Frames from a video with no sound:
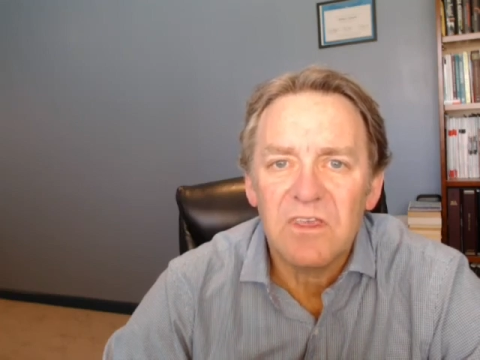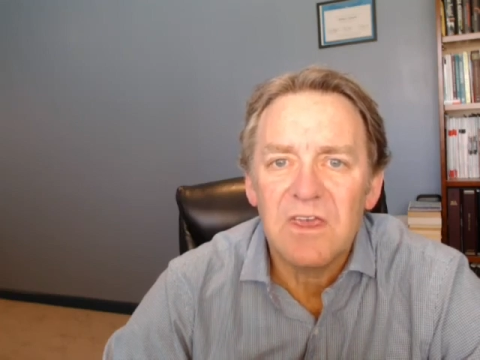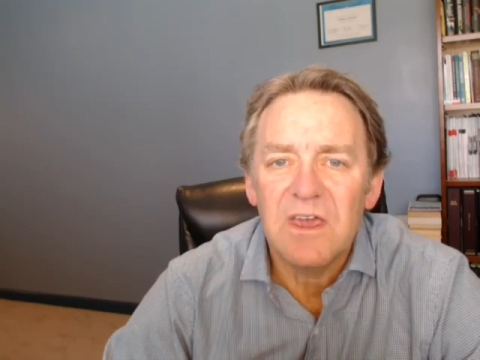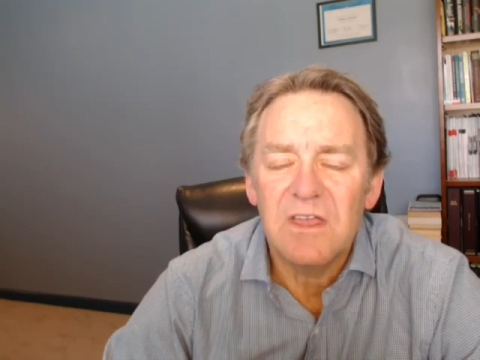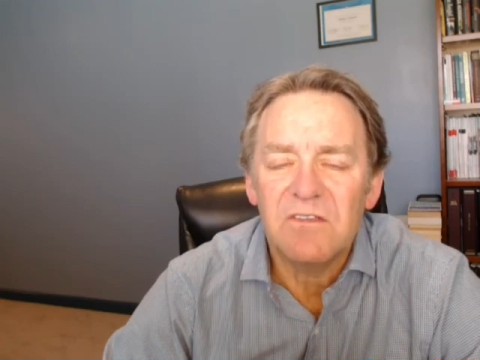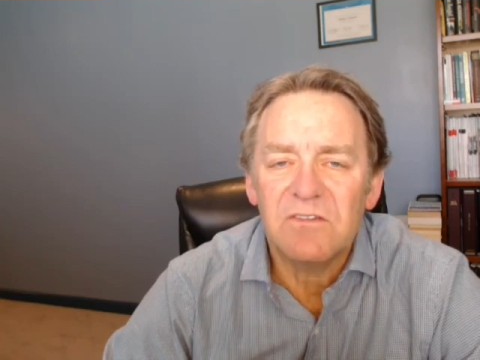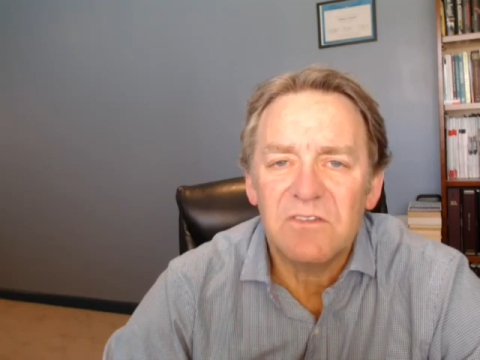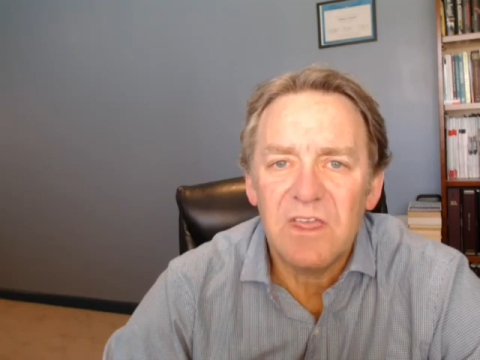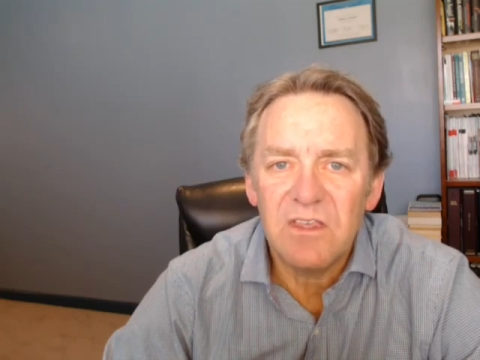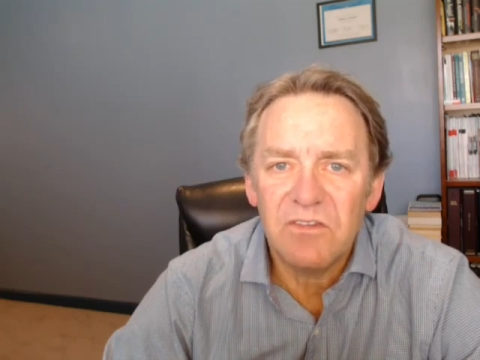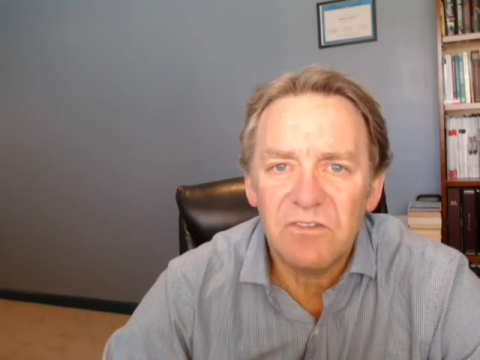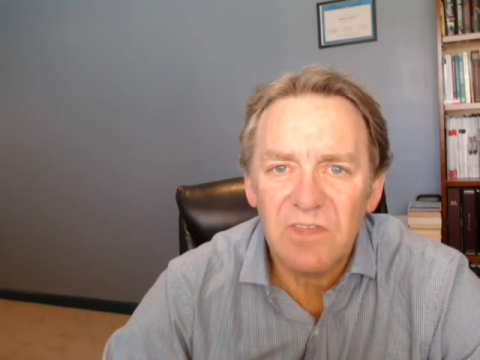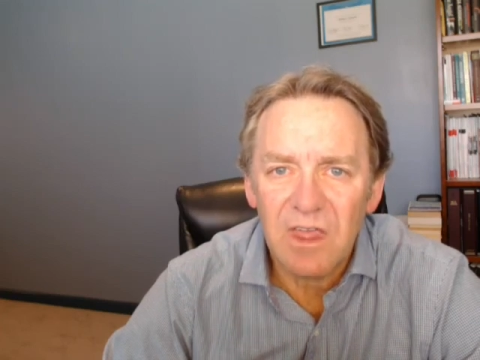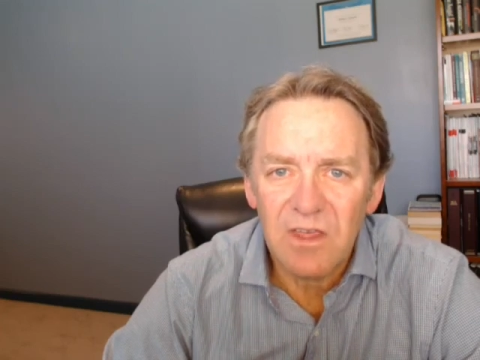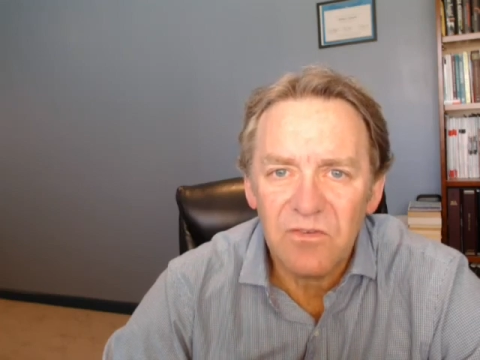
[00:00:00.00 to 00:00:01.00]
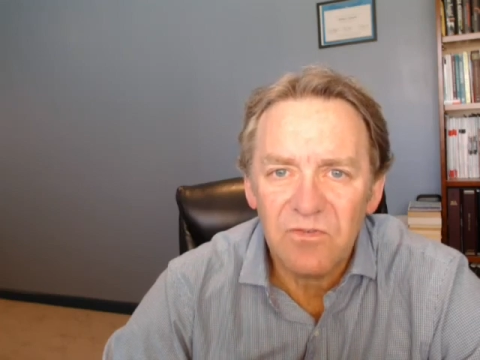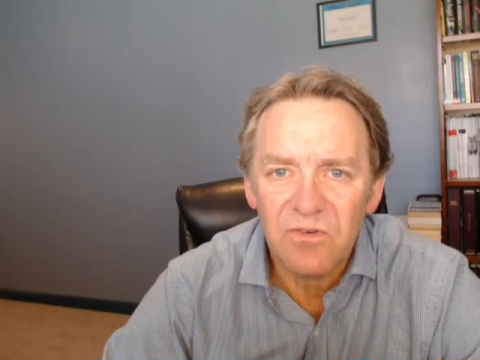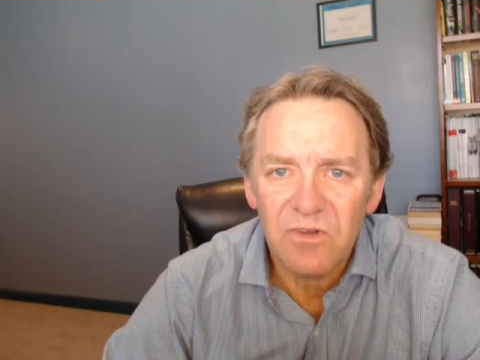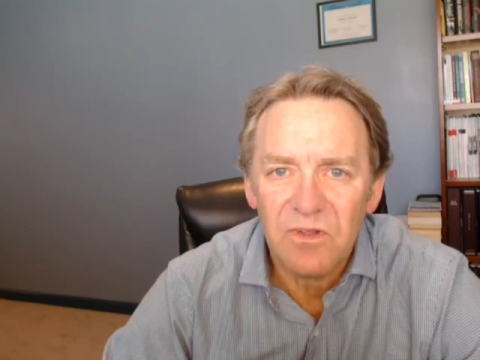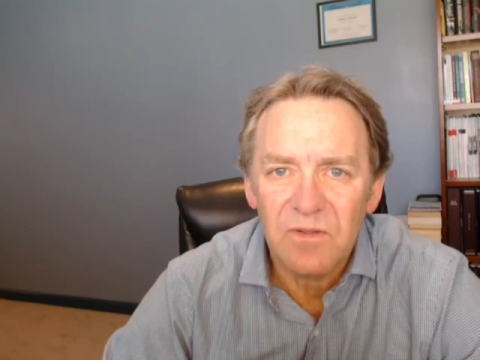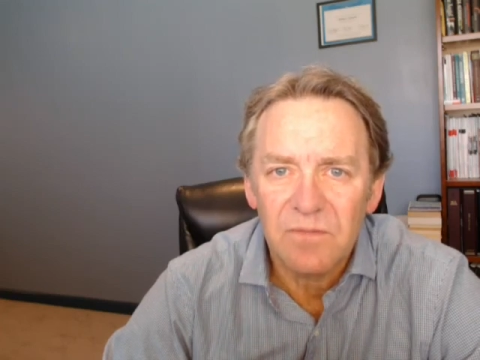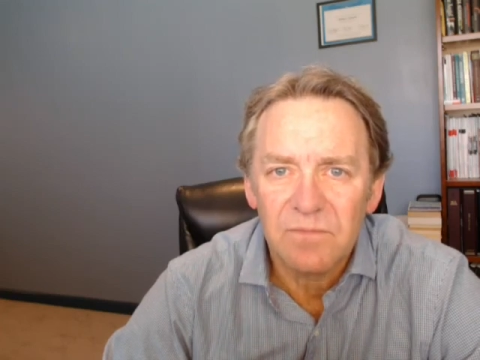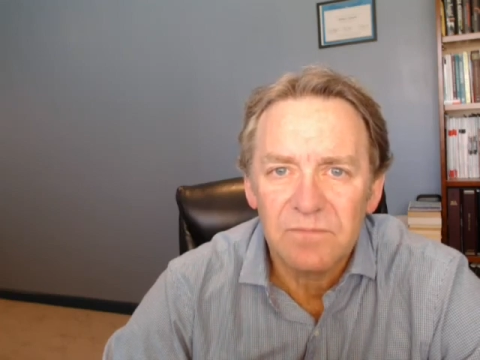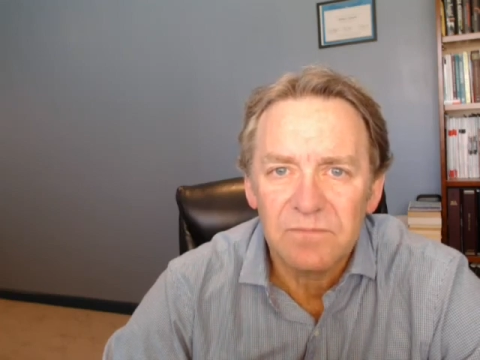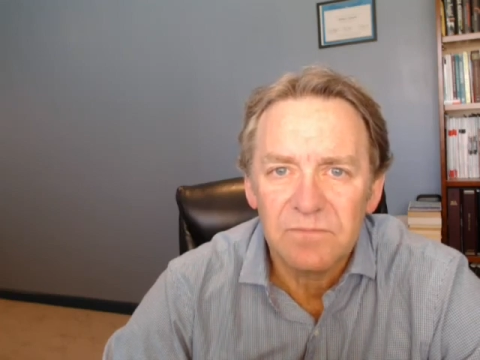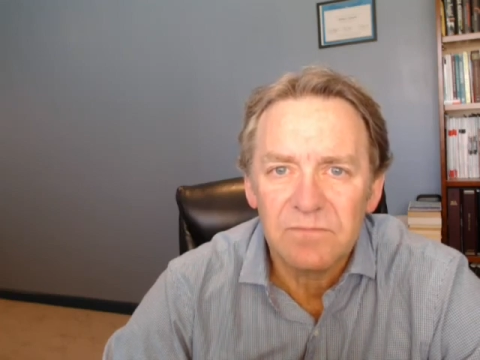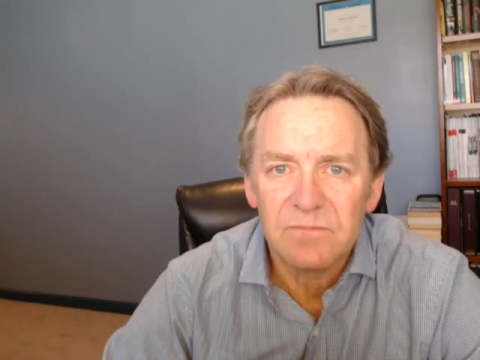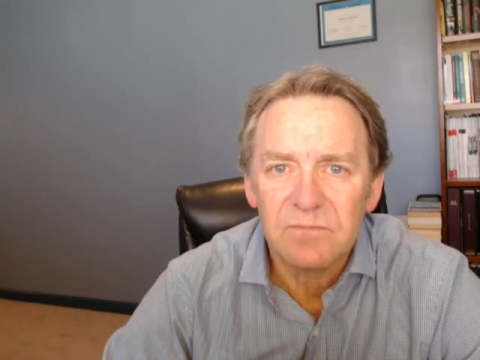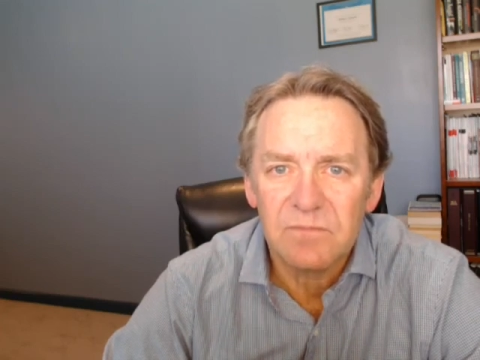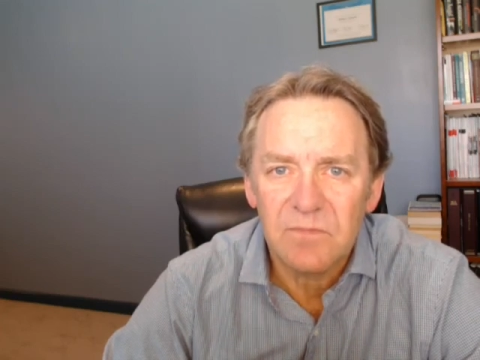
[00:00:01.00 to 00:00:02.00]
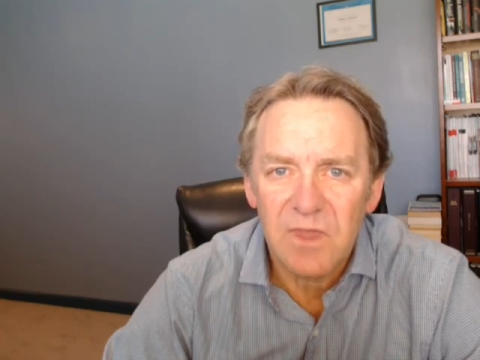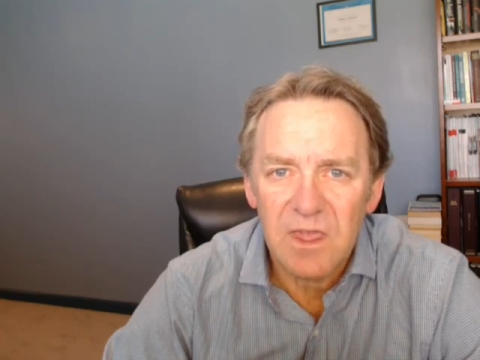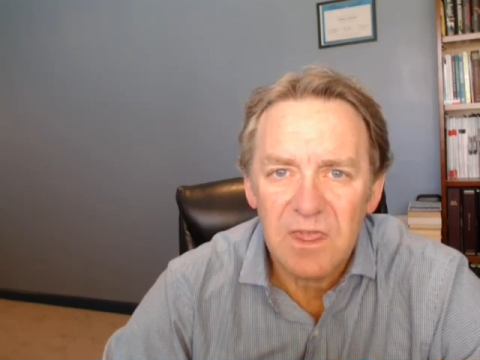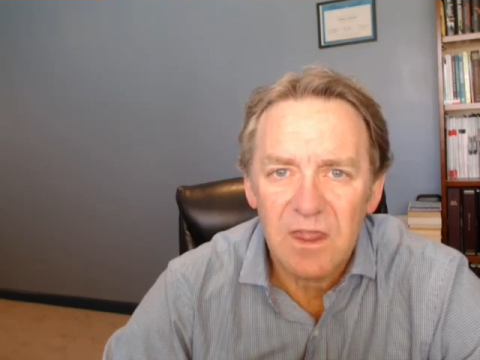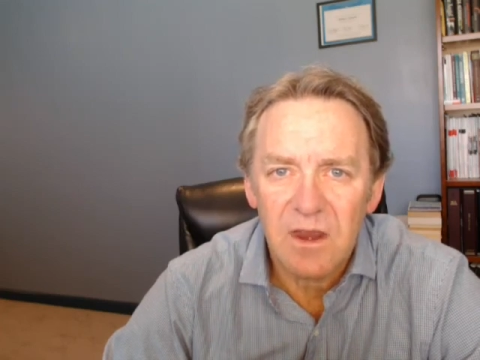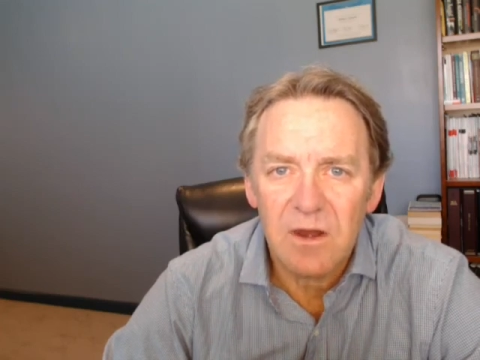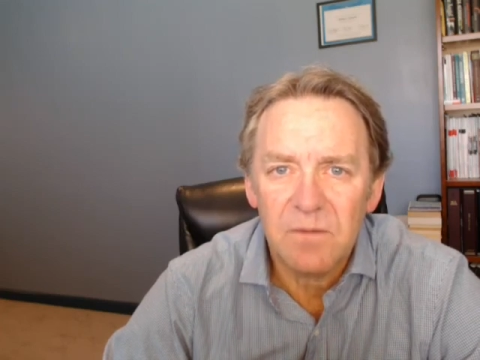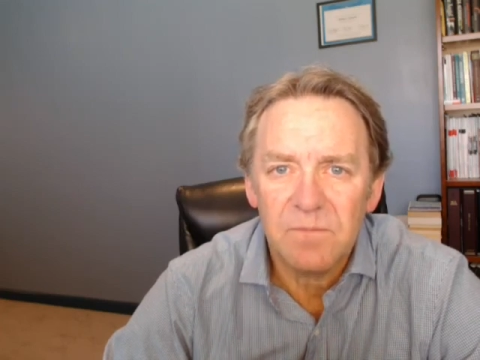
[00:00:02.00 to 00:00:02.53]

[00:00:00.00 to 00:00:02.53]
and stay safe. Take care.